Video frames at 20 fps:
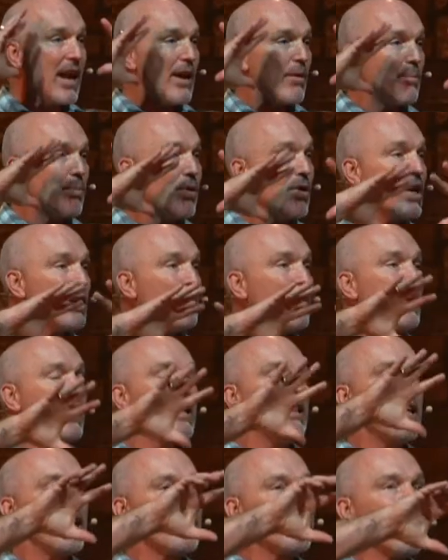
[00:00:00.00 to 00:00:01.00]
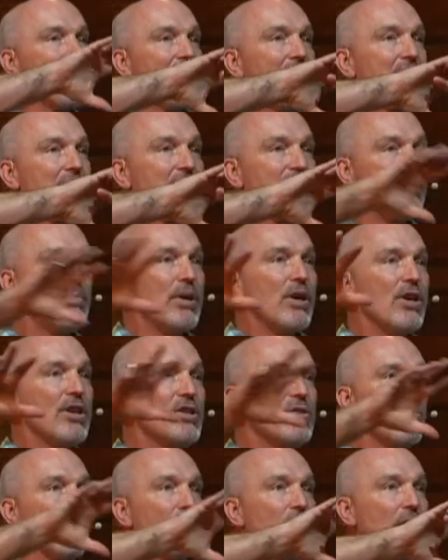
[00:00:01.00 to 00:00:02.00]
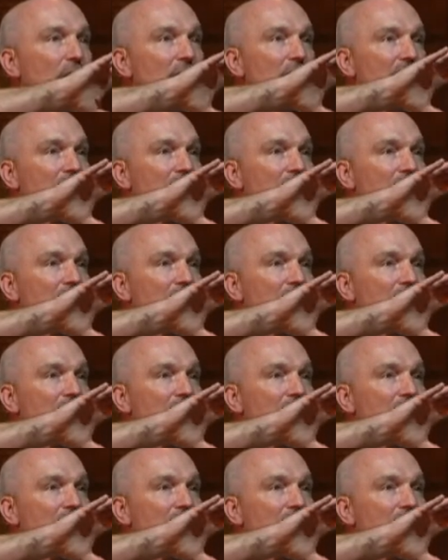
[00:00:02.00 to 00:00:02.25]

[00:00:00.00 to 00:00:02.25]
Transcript: put him into this spiritual